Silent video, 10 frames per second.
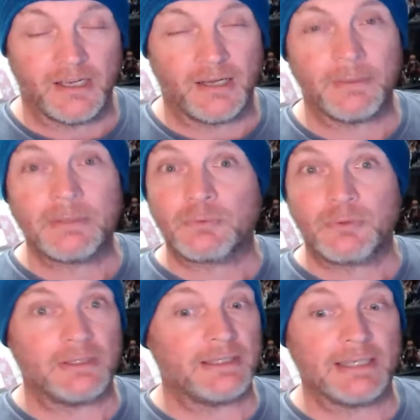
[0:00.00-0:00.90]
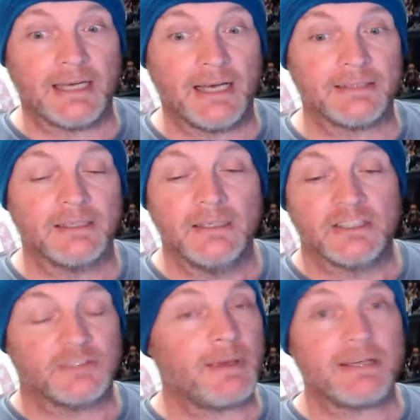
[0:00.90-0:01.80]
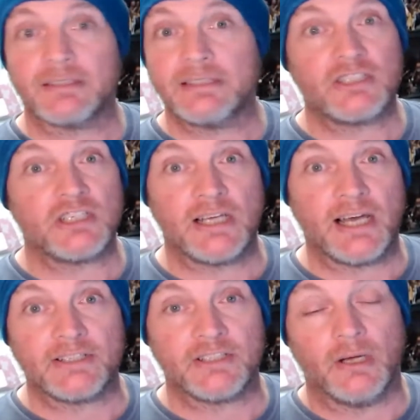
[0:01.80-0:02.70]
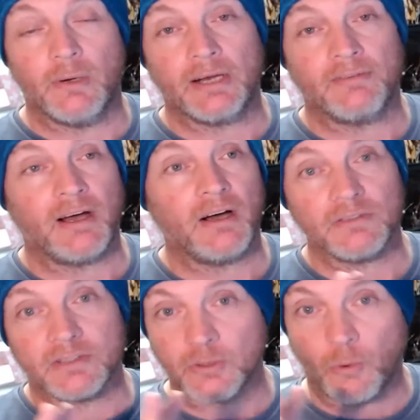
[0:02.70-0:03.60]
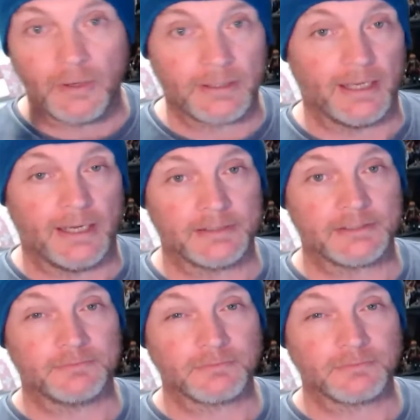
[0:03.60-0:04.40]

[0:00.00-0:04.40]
I mean, really, guys, especially G.I. Joe. Out of all the toy lines,